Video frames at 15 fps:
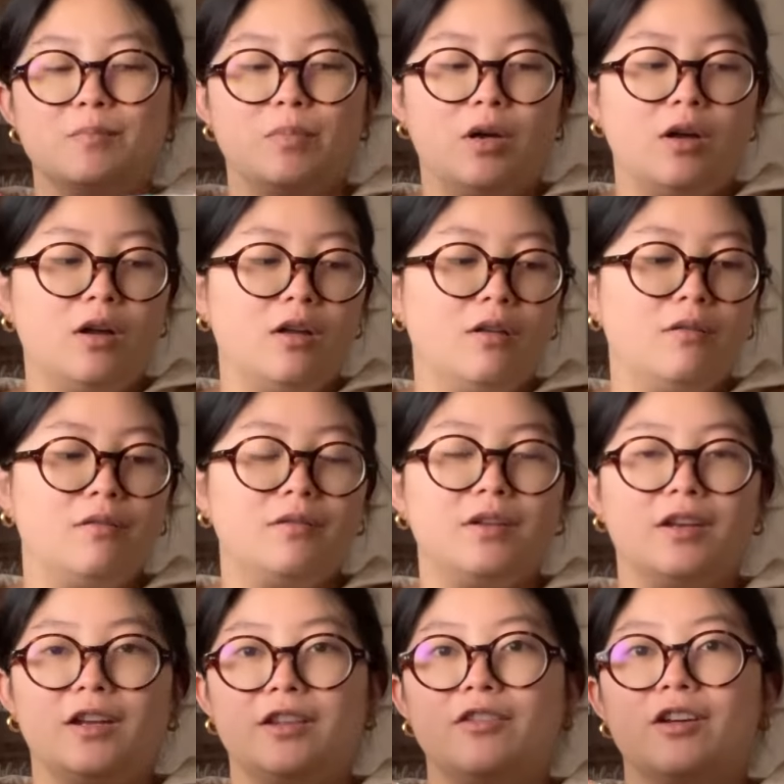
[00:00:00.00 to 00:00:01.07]
ball
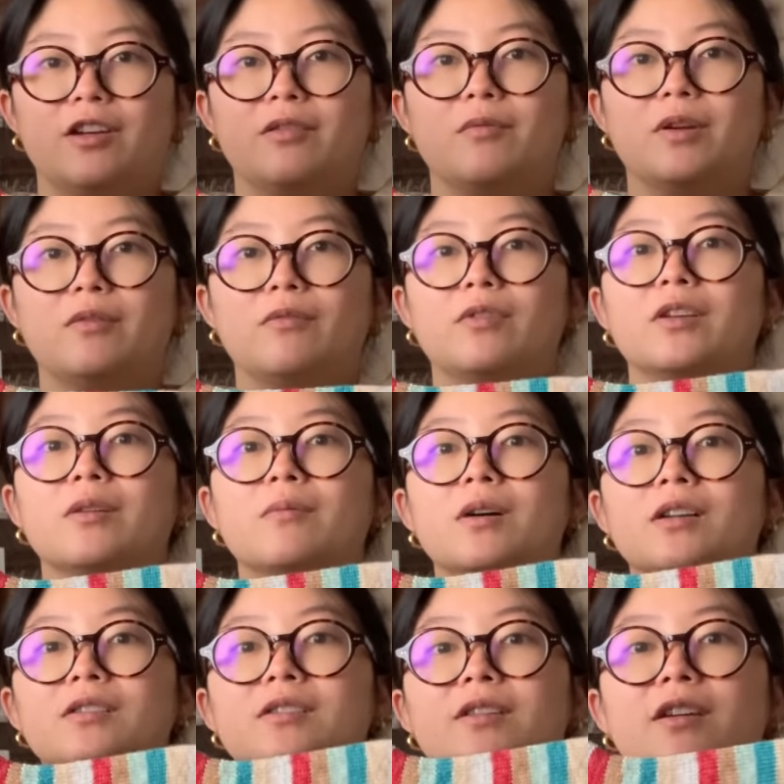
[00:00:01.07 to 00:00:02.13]
and I thought it went really
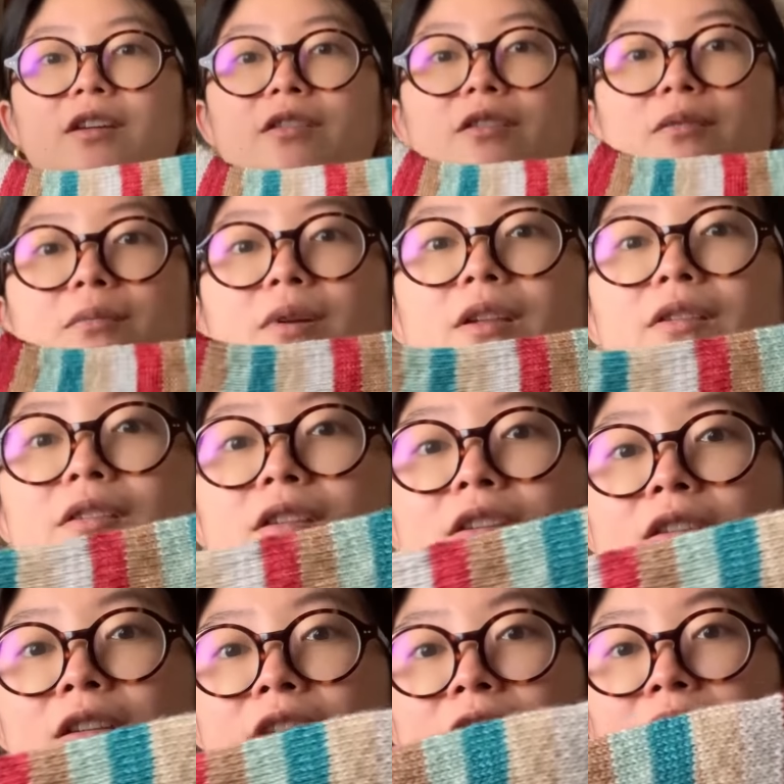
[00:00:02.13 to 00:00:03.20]
well together with
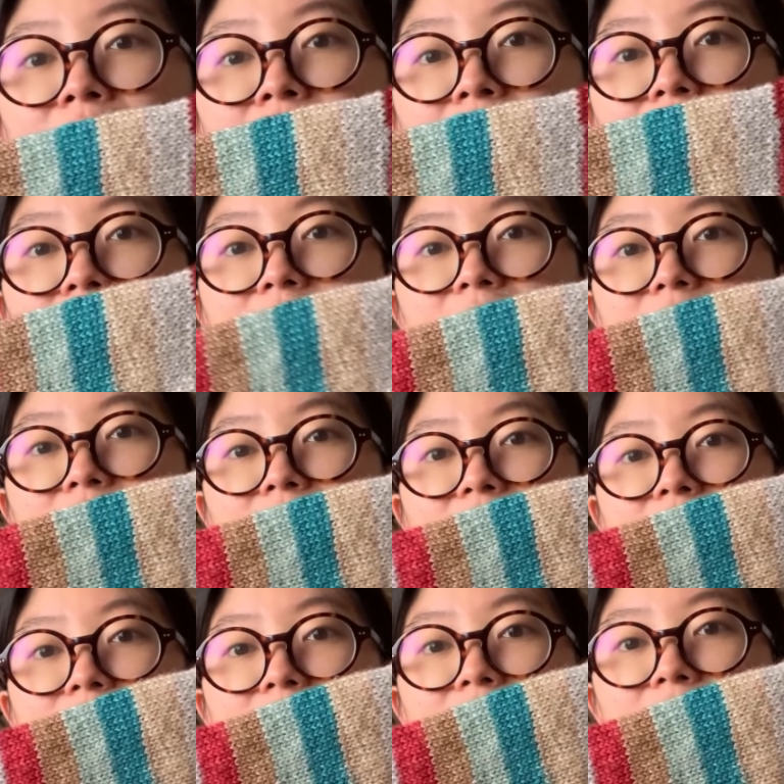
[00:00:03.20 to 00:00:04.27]

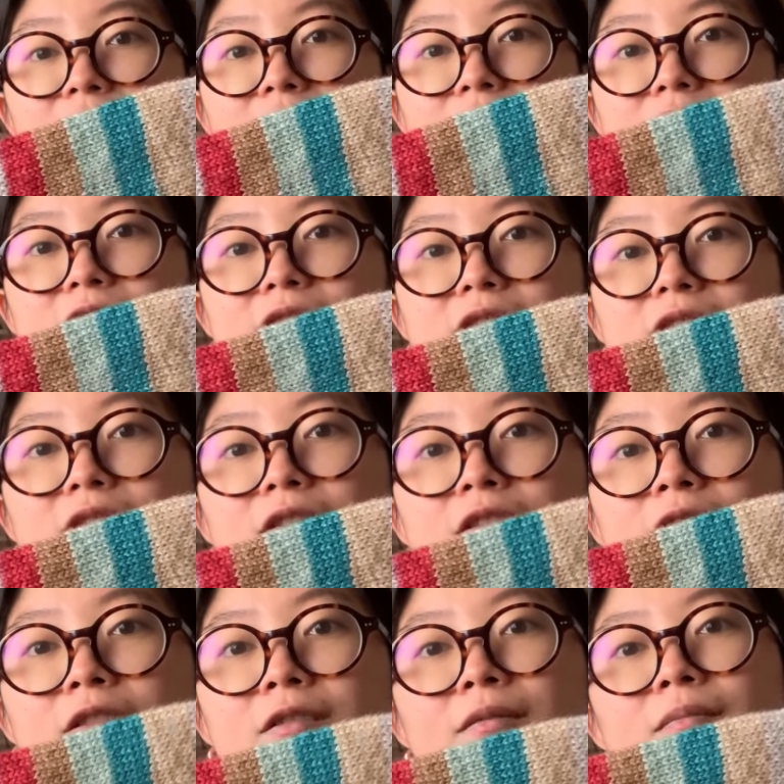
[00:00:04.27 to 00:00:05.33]
these colors.
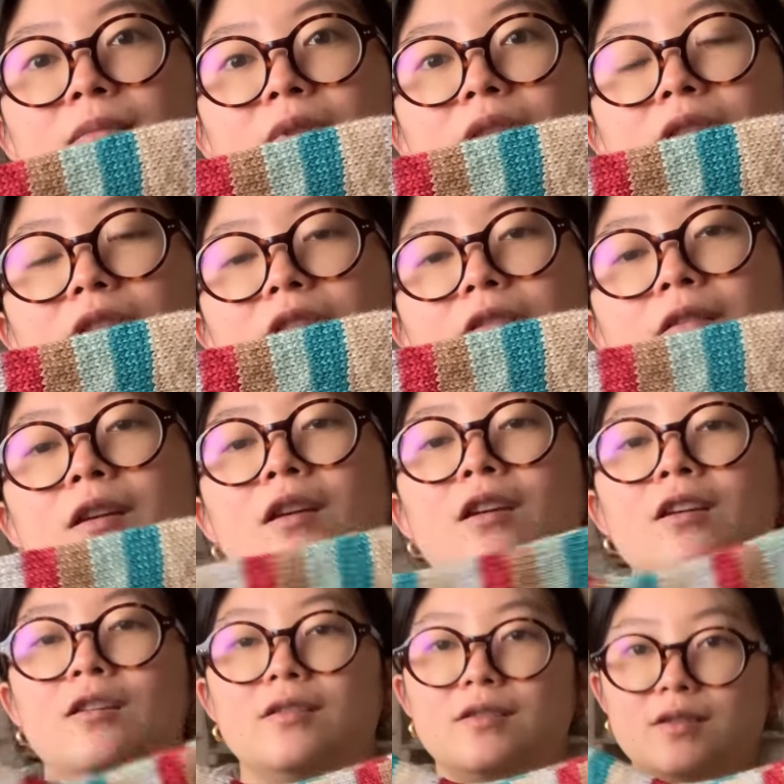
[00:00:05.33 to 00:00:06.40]

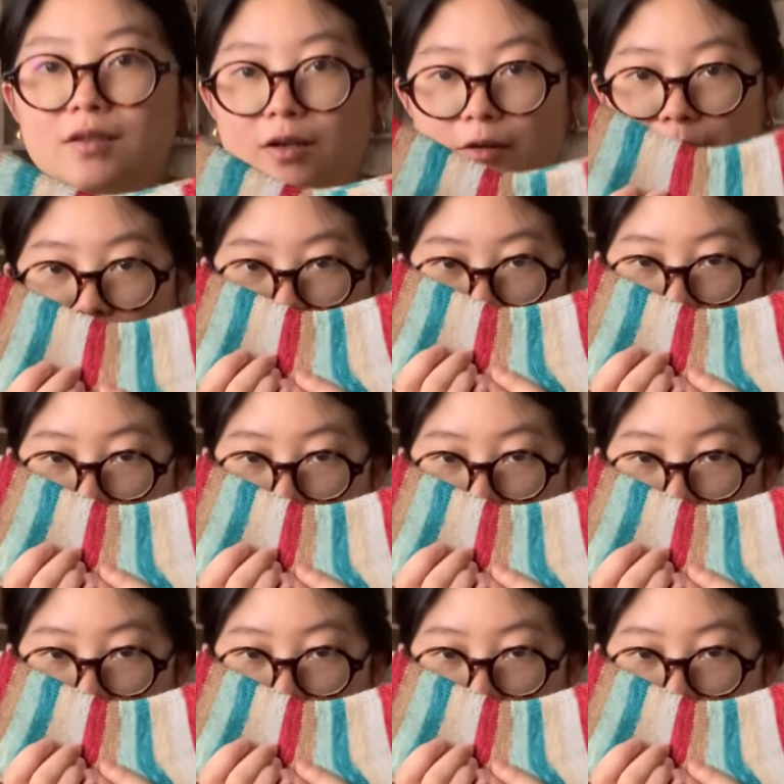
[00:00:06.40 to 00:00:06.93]
So